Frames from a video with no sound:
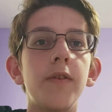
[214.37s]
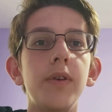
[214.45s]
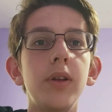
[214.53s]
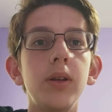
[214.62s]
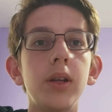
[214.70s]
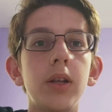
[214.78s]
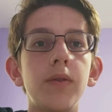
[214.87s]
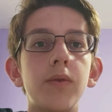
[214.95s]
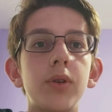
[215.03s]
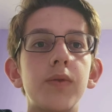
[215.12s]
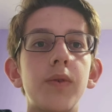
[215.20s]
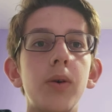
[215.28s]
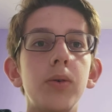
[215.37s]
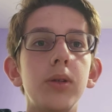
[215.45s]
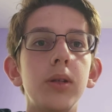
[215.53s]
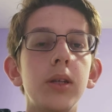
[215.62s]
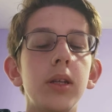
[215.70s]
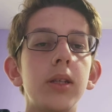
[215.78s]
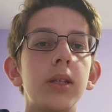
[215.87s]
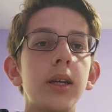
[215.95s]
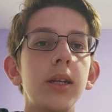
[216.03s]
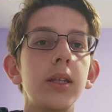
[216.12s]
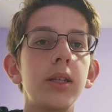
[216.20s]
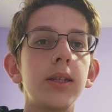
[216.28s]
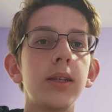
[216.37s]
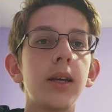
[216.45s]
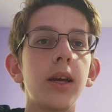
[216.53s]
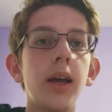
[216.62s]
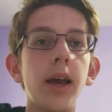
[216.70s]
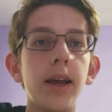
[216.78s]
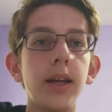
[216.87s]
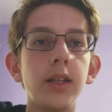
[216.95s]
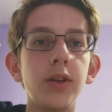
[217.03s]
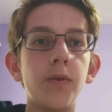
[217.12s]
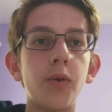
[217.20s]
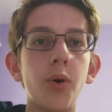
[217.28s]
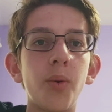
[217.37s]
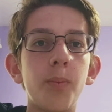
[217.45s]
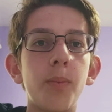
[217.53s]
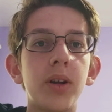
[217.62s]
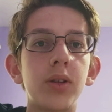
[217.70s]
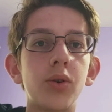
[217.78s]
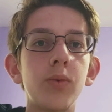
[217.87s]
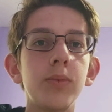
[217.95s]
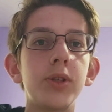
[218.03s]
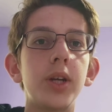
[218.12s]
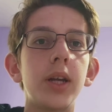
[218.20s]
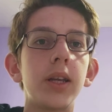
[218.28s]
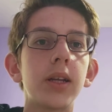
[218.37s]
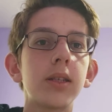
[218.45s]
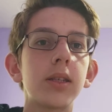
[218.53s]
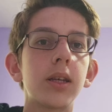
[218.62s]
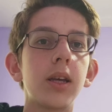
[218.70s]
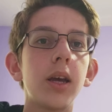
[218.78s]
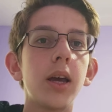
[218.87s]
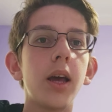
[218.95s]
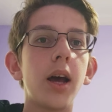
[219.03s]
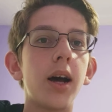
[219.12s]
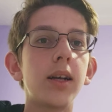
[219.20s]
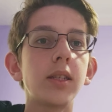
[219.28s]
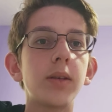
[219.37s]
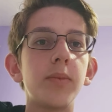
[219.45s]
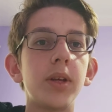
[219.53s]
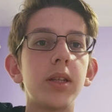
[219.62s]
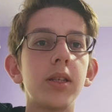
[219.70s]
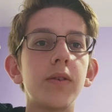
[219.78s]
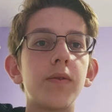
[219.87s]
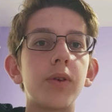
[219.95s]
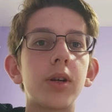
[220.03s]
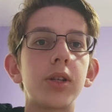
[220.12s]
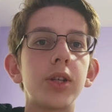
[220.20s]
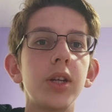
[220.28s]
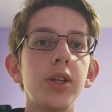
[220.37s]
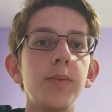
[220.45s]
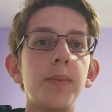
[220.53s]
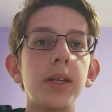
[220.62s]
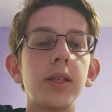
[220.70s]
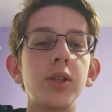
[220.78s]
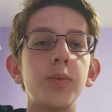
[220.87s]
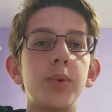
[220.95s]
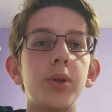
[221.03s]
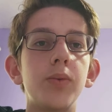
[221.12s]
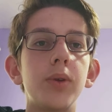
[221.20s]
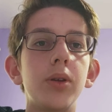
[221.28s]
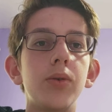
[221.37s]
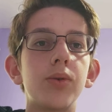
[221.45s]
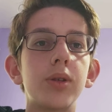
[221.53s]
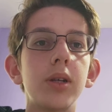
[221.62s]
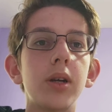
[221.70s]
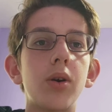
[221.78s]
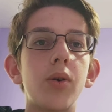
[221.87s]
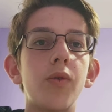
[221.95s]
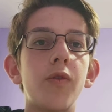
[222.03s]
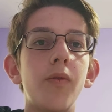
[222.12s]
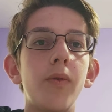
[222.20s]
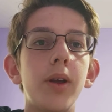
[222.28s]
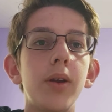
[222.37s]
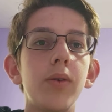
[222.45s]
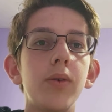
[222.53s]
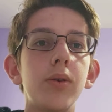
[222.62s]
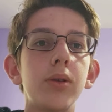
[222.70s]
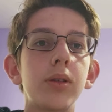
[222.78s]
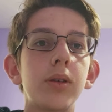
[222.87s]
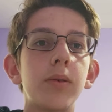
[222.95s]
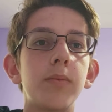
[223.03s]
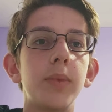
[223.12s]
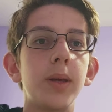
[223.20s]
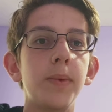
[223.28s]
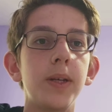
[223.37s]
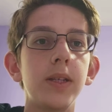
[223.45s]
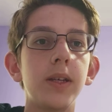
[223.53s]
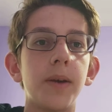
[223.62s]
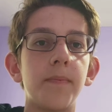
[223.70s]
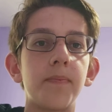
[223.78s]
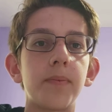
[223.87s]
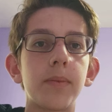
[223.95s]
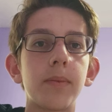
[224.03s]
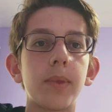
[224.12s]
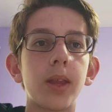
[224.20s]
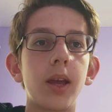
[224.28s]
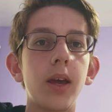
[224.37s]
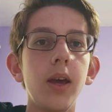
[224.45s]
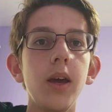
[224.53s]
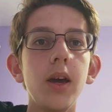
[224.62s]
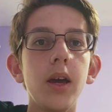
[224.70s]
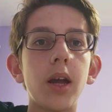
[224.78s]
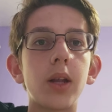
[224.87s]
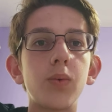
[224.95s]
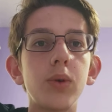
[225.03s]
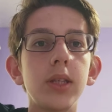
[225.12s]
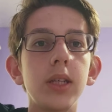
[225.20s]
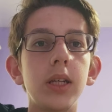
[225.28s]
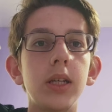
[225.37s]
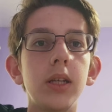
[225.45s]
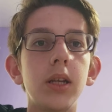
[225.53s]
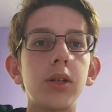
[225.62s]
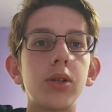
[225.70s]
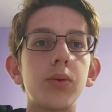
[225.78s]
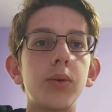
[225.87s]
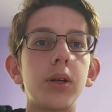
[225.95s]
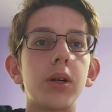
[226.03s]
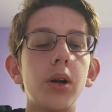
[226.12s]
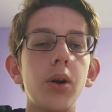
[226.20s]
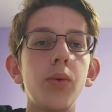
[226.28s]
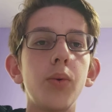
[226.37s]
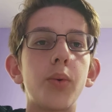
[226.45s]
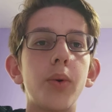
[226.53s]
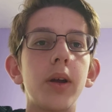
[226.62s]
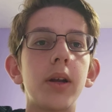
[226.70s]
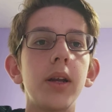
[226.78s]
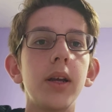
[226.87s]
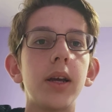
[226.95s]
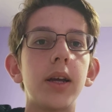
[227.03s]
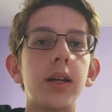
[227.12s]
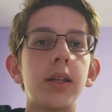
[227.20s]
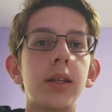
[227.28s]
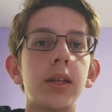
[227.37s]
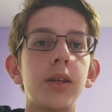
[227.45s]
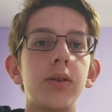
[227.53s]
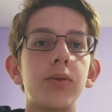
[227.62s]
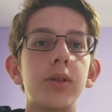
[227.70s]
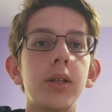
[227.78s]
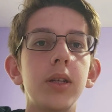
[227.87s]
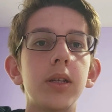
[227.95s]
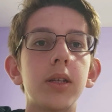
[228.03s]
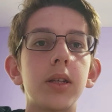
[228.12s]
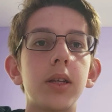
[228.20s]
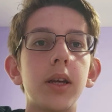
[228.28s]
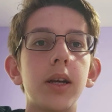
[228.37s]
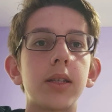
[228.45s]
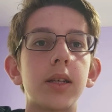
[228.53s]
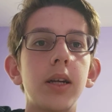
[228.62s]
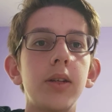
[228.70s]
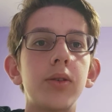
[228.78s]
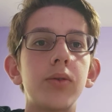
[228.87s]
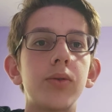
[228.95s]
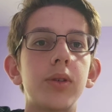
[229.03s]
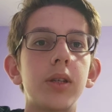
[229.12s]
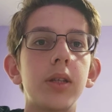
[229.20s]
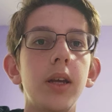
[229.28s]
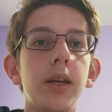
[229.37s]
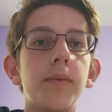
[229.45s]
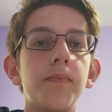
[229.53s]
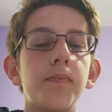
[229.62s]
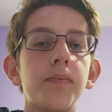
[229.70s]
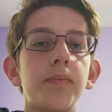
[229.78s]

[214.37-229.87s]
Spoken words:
FeedNet was founded in 1984 by Tom Jennings as a means for exchanging messages between users of various BBC. It was needed, so it grew quickly, and Usenet exists to this day.